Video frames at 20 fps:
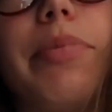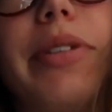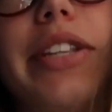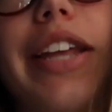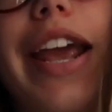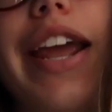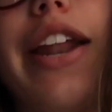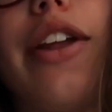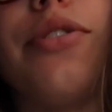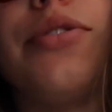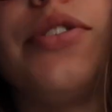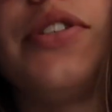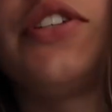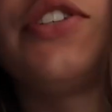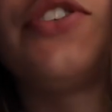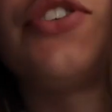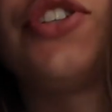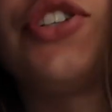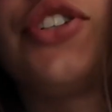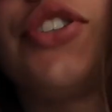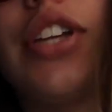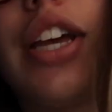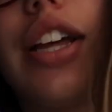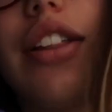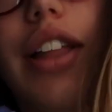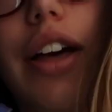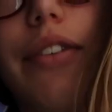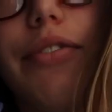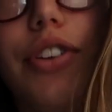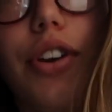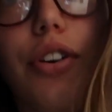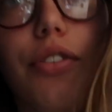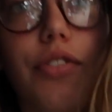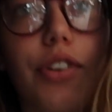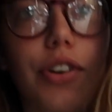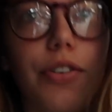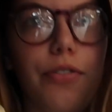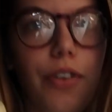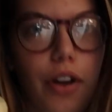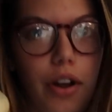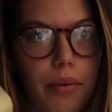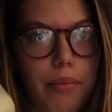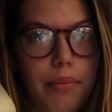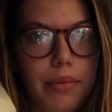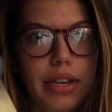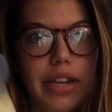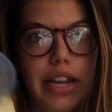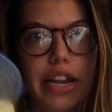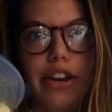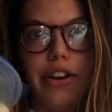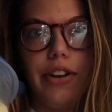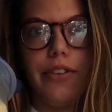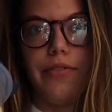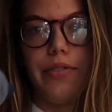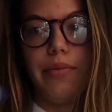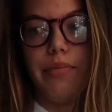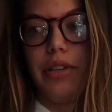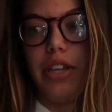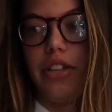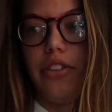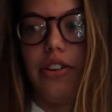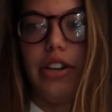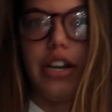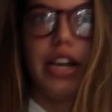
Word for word: potatoes. These are just like leftover from dinner from the other